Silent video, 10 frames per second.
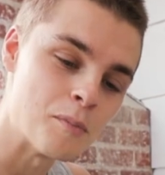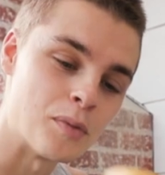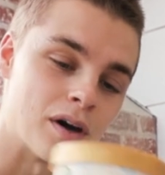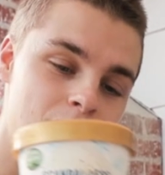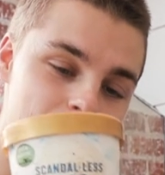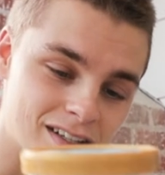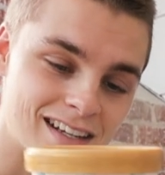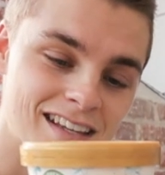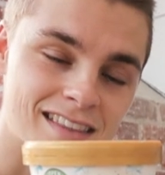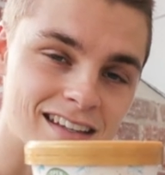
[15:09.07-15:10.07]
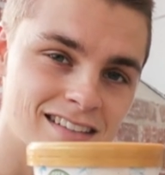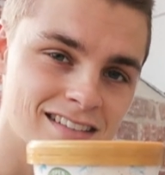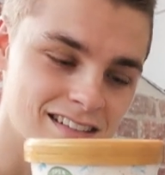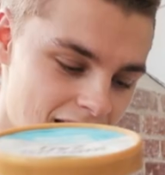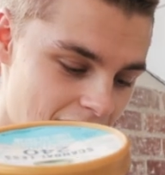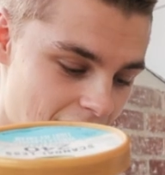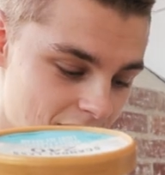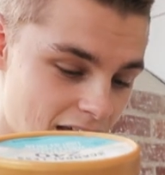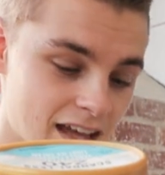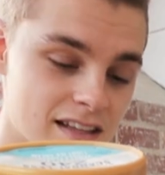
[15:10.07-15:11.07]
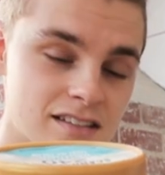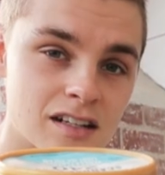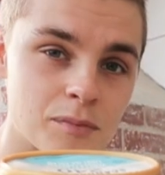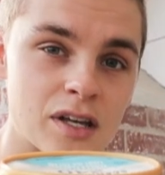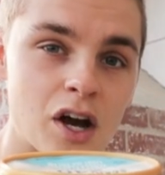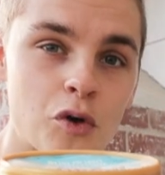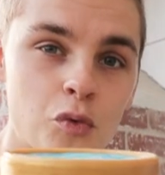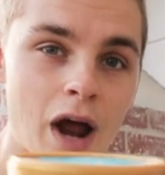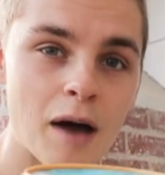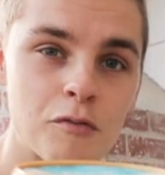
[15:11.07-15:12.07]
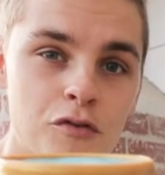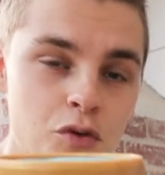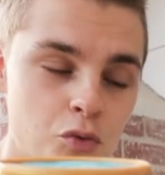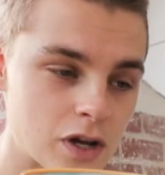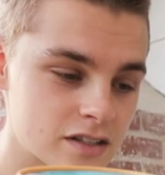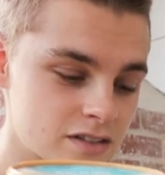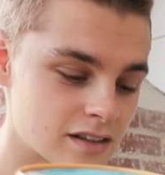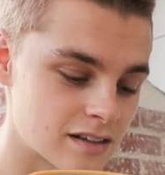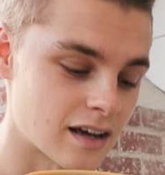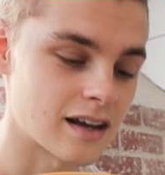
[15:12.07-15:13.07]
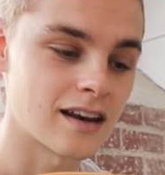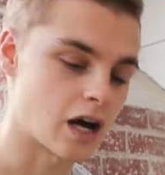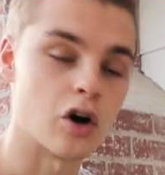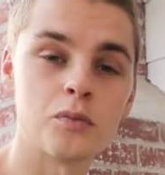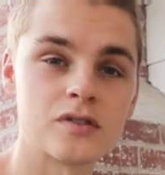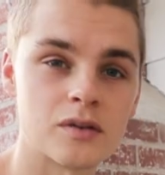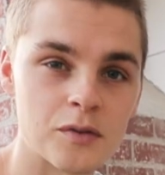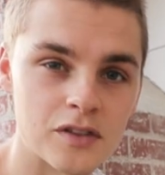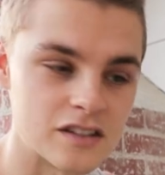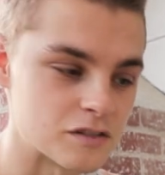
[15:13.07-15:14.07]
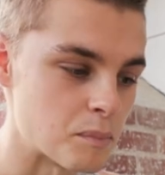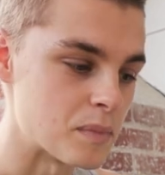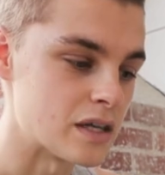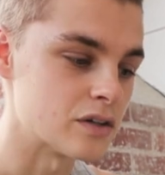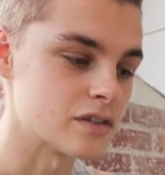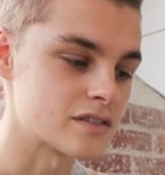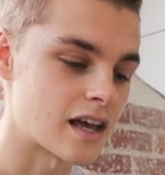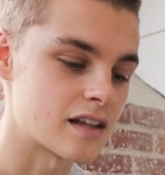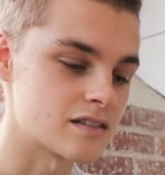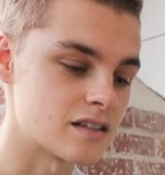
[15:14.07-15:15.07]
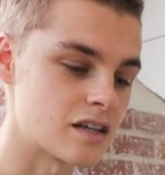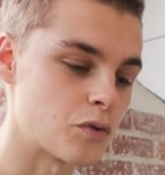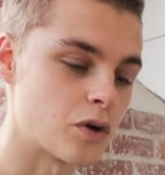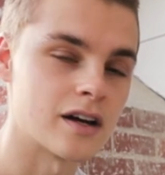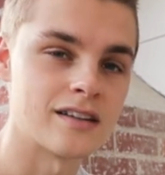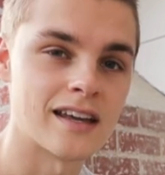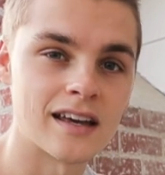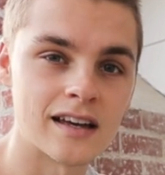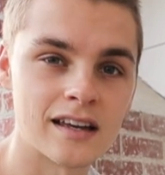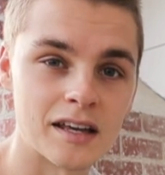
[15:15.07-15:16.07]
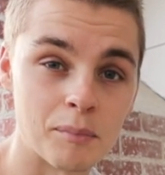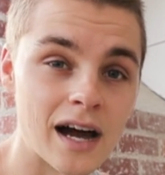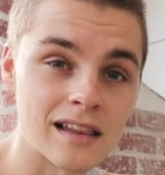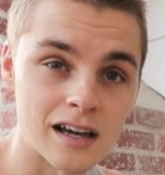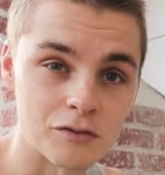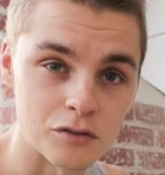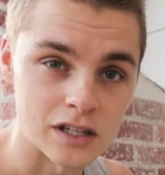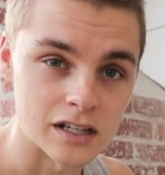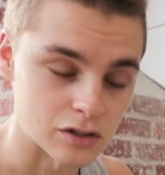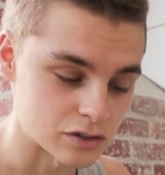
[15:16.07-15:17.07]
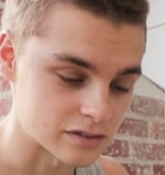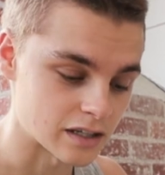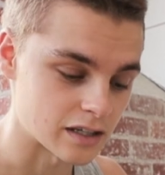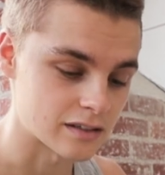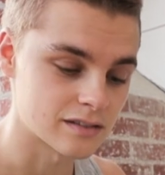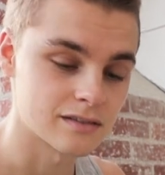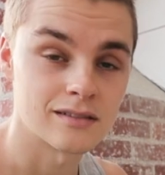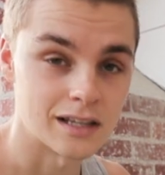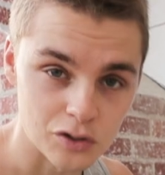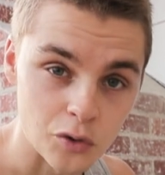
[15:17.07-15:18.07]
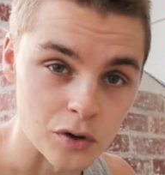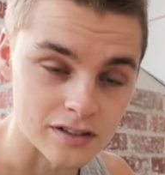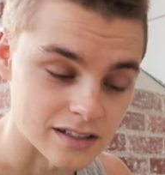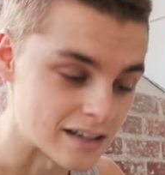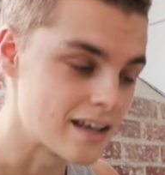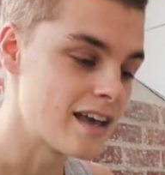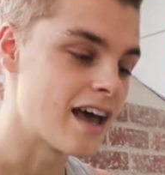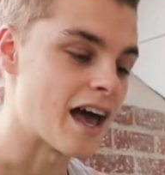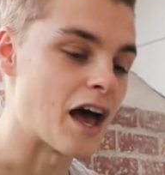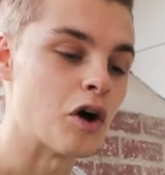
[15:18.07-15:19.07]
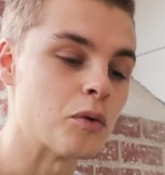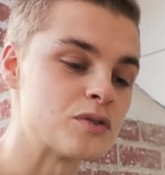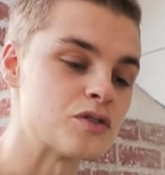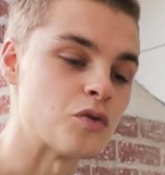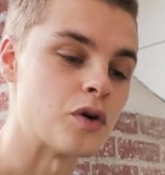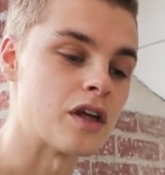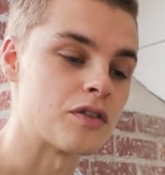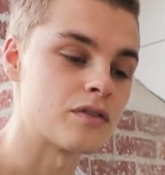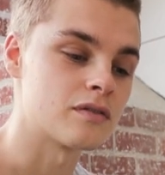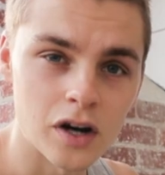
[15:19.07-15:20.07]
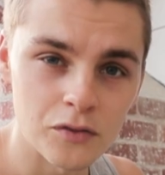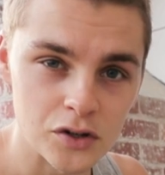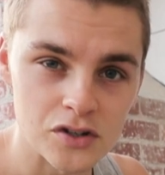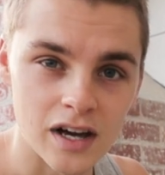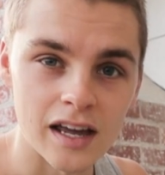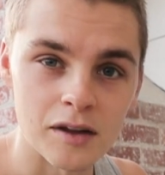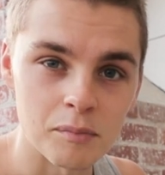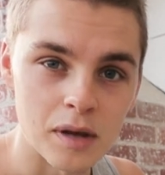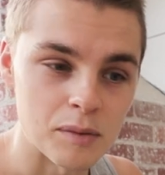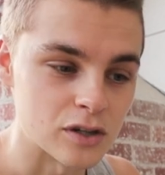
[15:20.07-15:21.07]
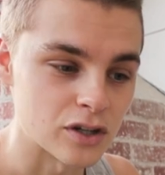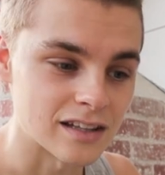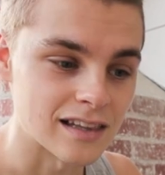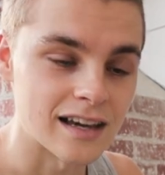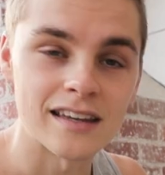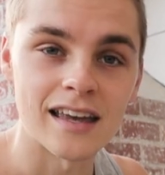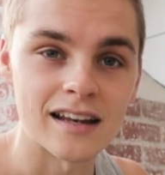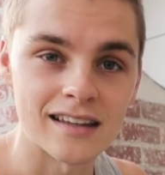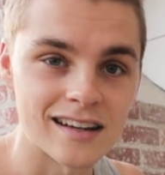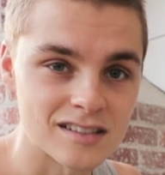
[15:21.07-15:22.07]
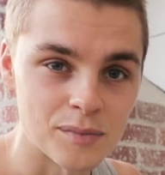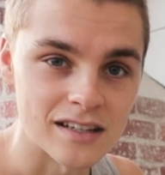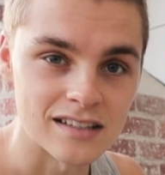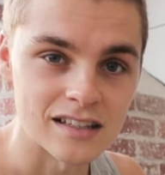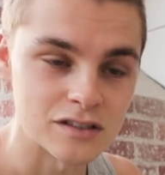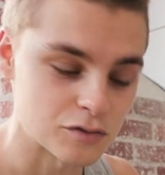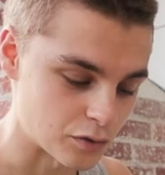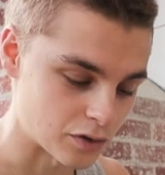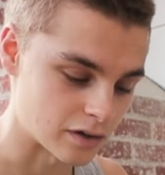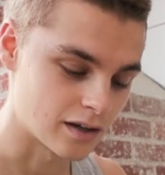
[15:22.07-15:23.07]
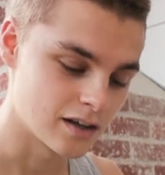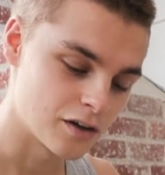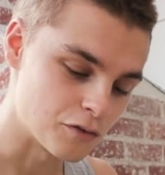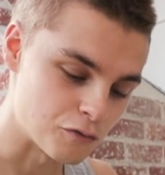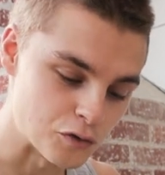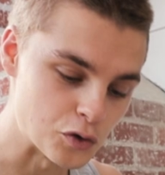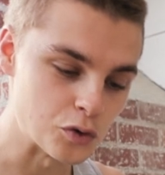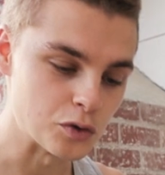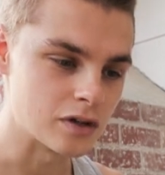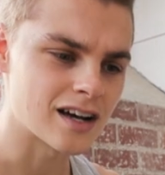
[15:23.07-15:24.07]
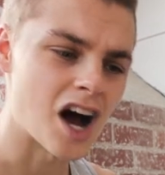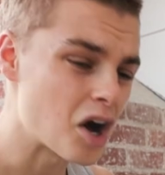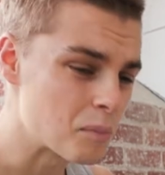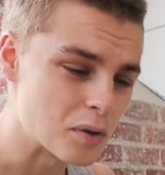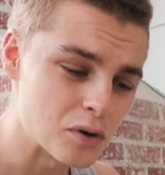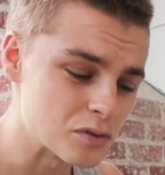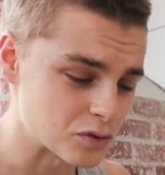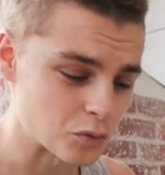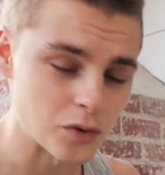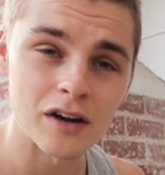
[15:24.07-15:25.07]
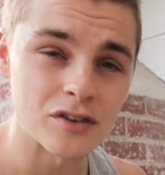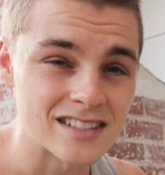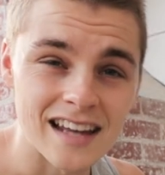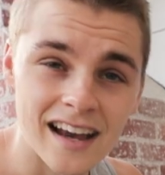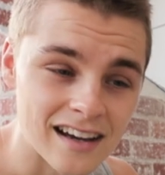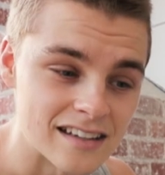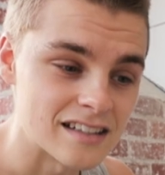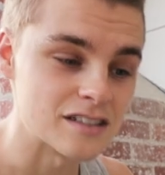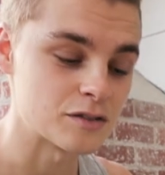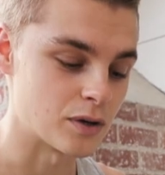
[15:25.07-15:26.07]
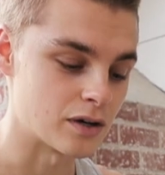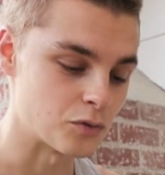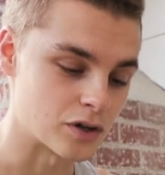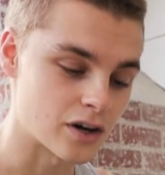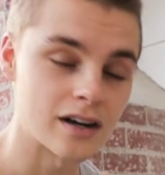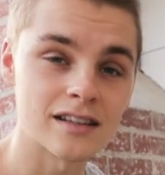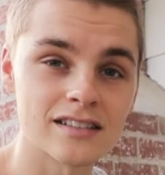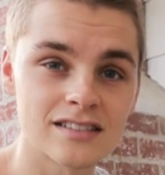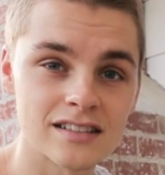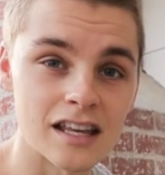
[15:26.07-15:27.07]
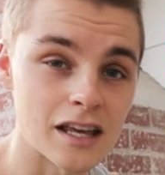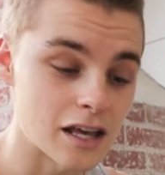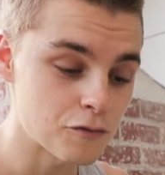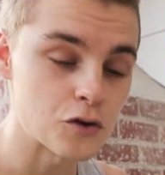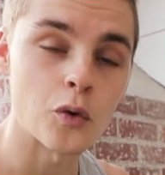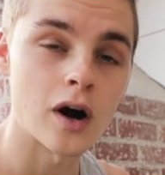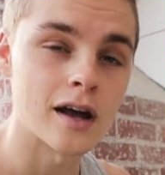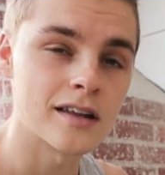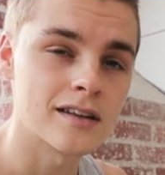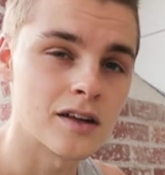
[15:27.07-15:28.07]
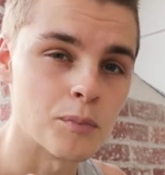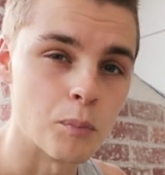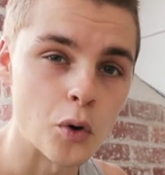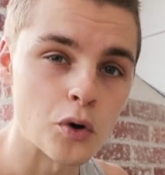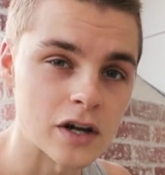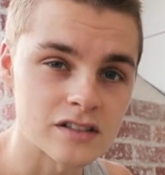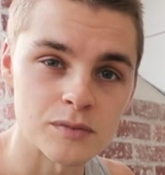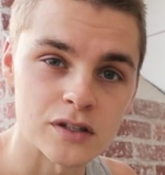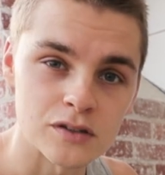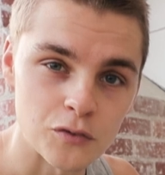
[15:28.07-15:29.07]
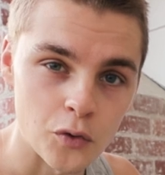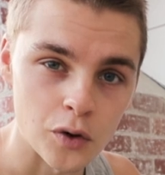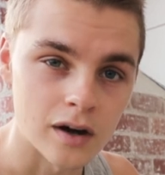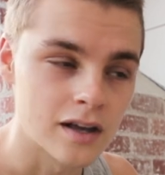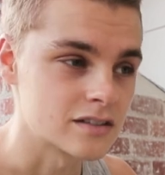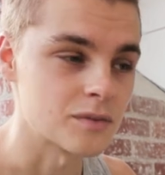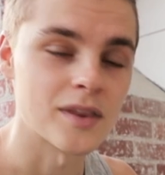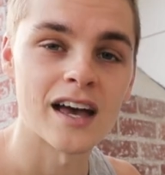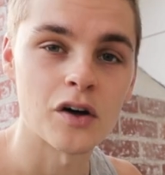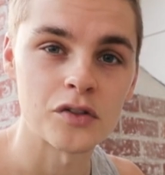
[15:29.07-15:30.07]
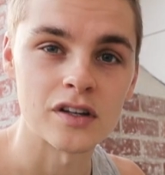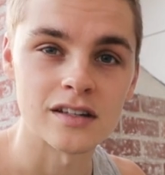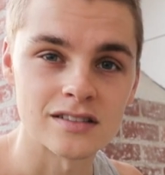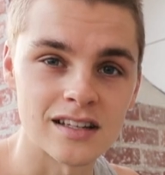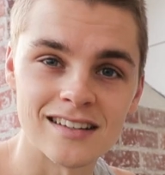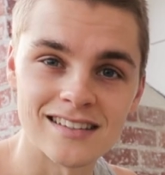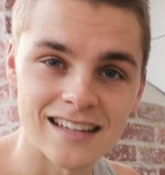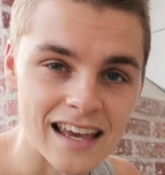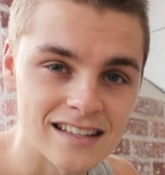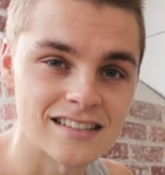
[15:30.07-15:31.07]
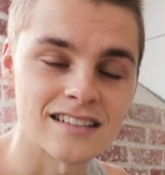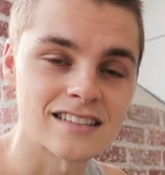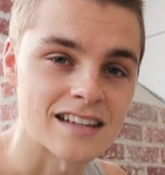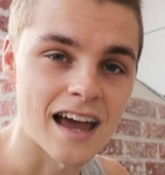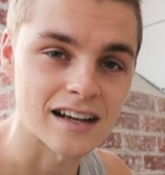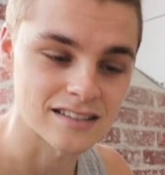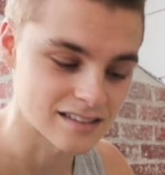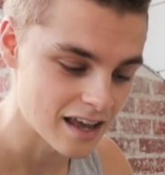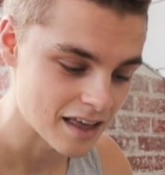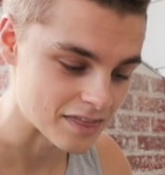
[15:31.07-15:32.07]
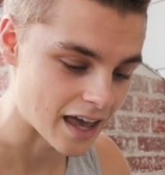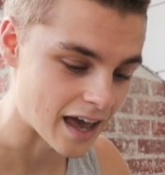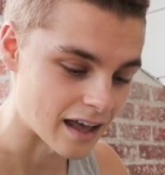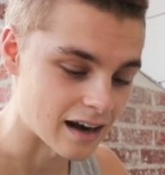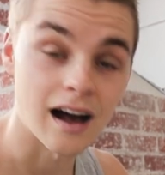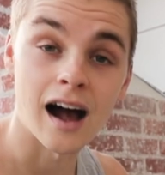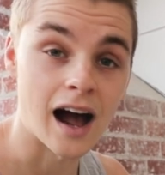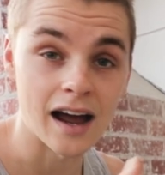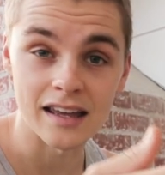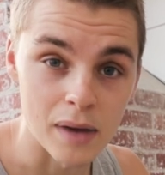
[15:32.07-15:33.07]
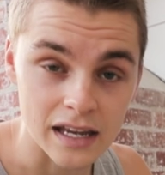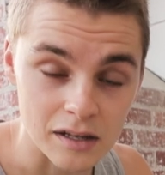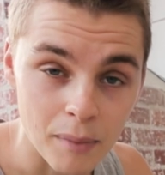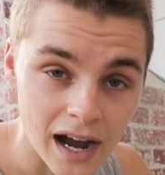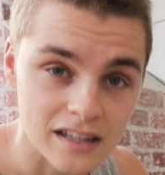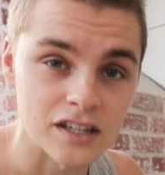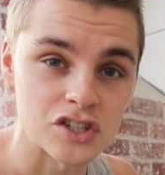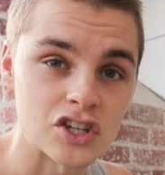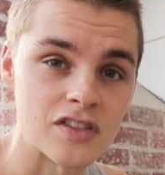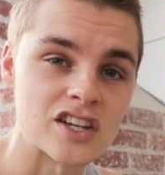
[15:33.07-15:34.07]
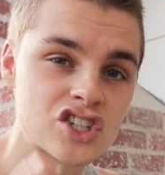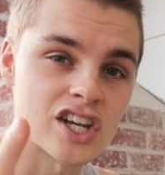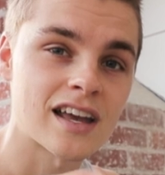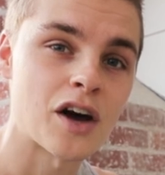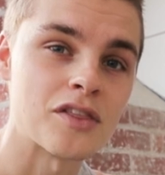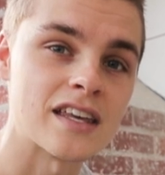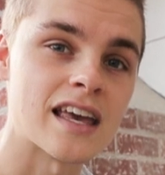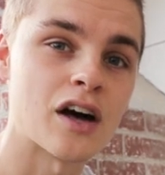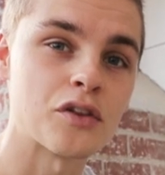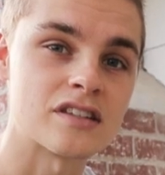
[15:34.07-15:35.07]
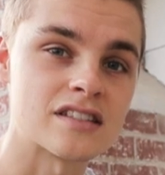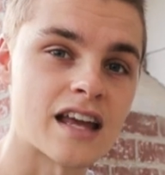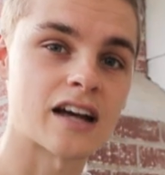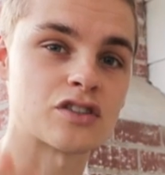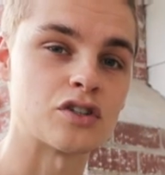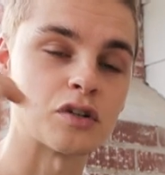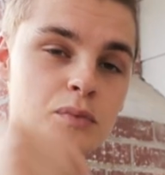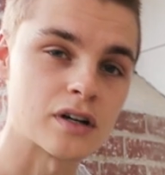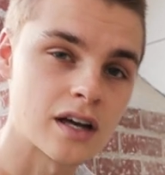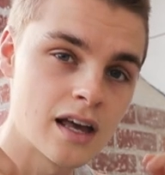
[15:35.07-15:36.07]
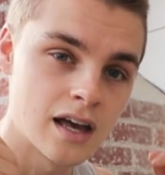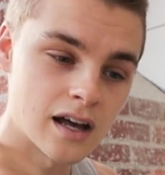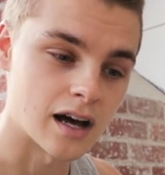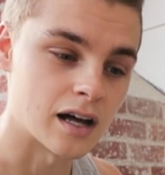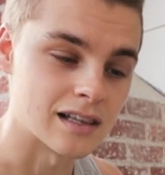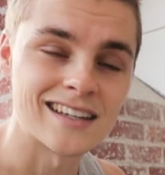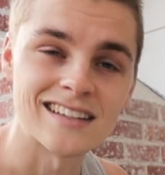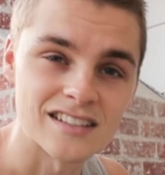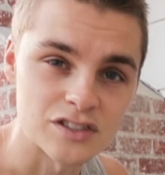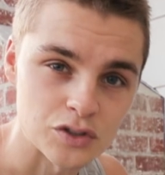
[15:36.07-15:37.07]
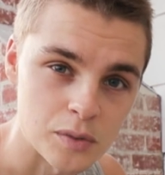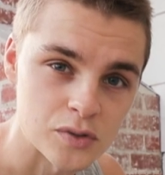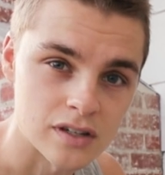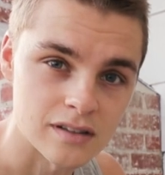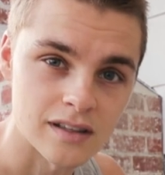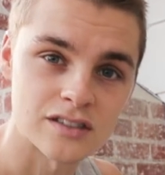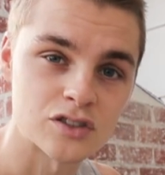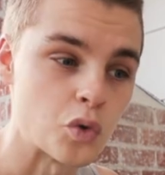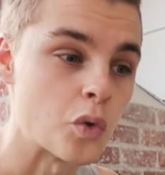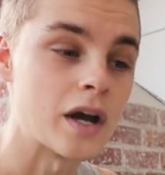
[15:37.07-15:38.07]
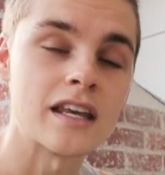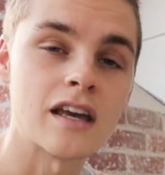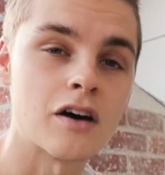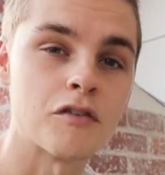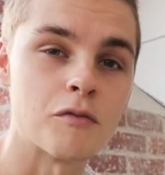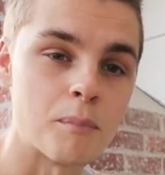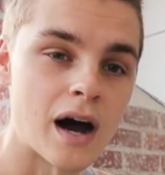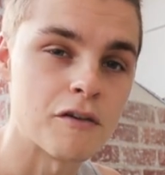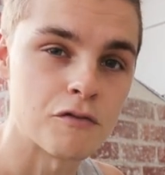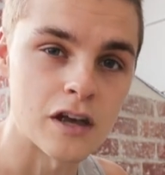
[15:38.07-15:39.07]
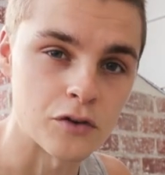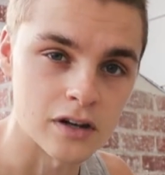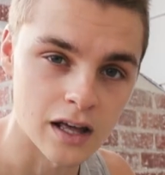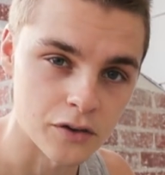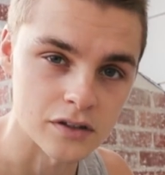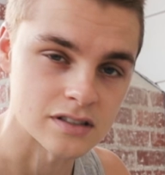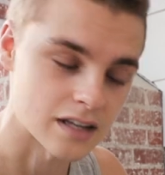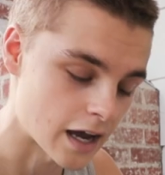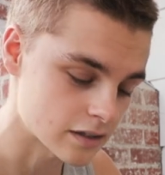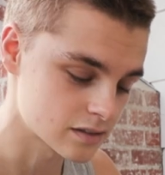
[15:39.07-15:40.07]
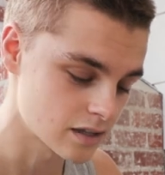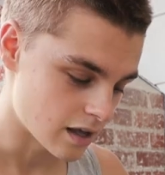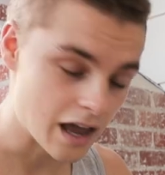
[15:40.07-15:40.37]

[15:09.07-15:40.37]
But gonna eat this, and that is gonna be a wrap for the rest of the night. I hope some of these meals and seeing what a day in my life of eating looks like in quarantine helps with whatever your diet may be looking like and getting some ideas for food combos or whatever snack ideas. But regardless, if you want more recipes for some of the healthiest, tastiest snacks that I make in my kitchen, then check out the Healthy Snacks Cookbook, uh, link in description. That's 20 of my favorite healthy snacks.